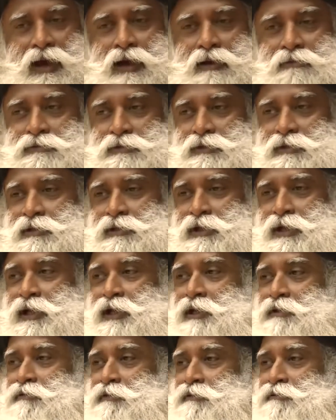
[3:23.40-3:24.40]
After
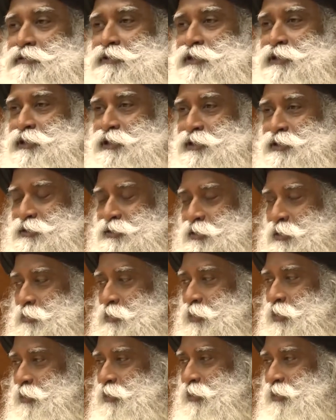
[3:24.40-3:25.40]
nearly 50 years
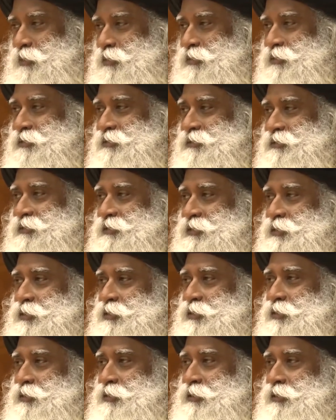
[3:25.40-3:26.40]
or more,
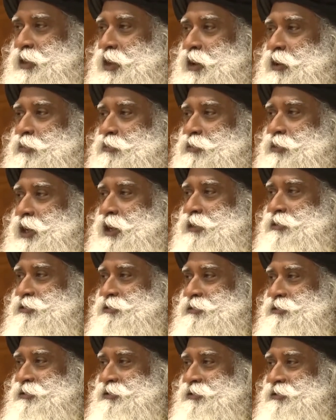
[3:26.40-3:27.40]
now
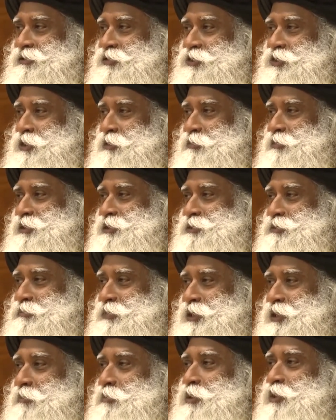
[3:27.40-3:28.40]
that dream is
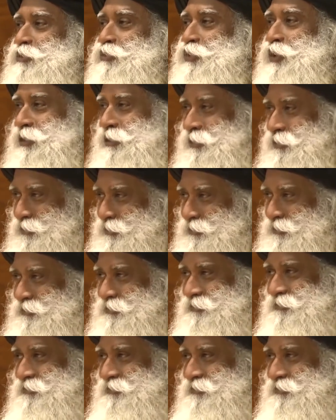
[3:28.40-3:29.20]
becoming real.